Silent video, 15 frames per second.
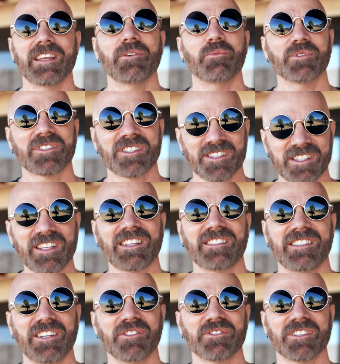It was
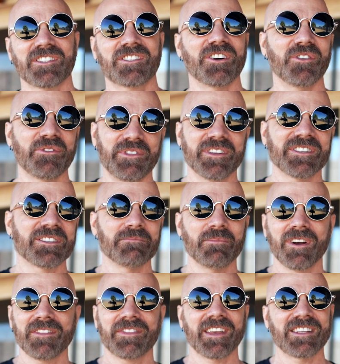6 years ago this
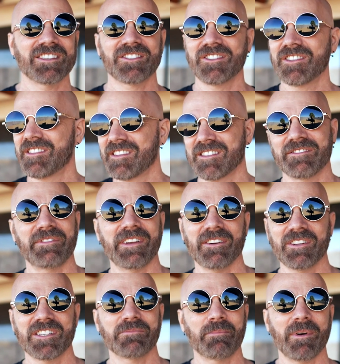month I stood in this
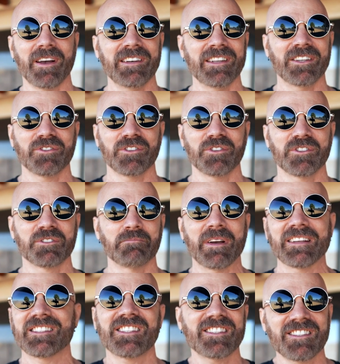very spot and introduced
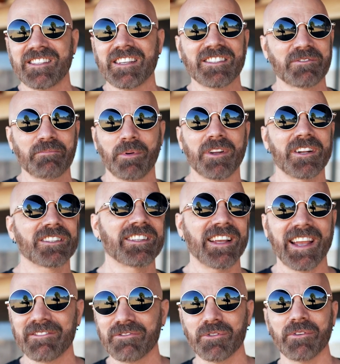my sixth product I
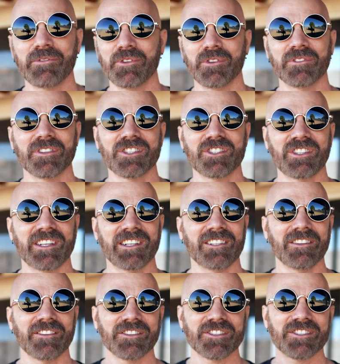ever reviewed in this
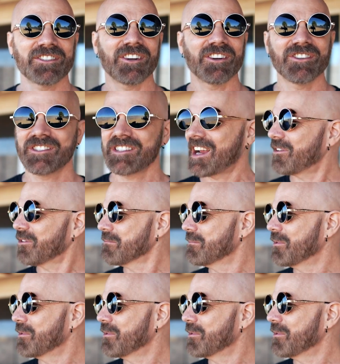channel, the Star Shower